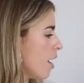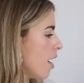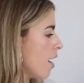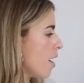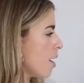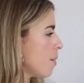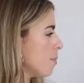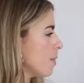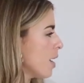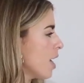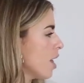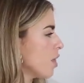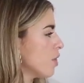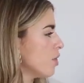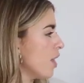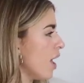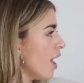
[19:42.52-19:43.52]
um,
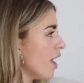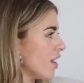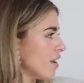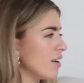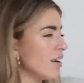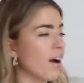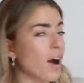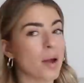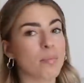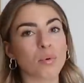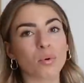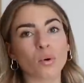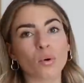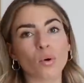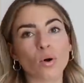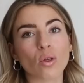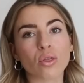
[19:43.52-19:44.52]
then I
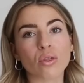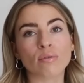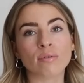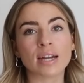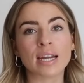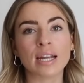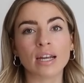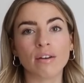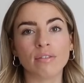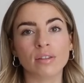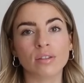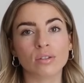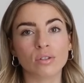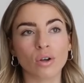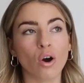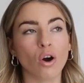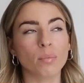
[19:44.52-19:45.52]
bought three of
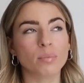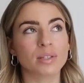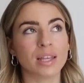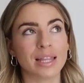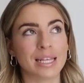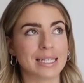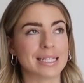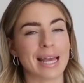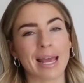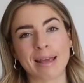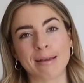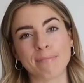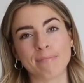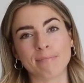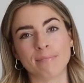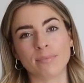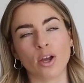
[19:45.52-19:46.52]
tops in the
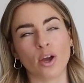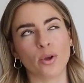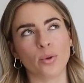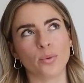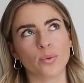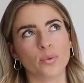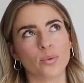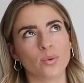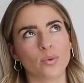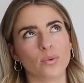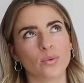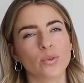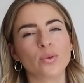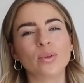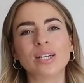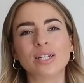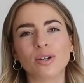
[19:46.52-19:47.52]
same, no,
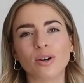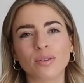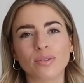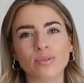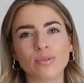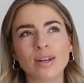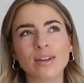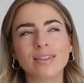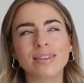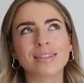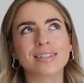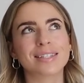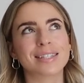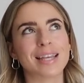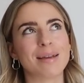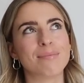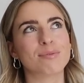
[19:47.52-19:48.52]
three top, three of the
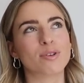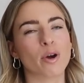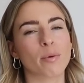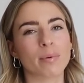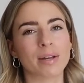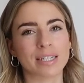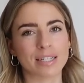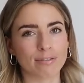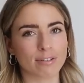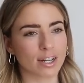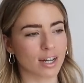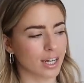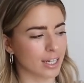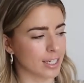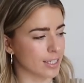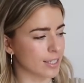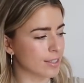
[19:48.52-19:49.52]
same top in different
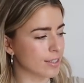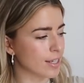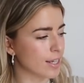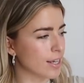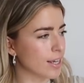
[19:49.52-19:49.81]
colours.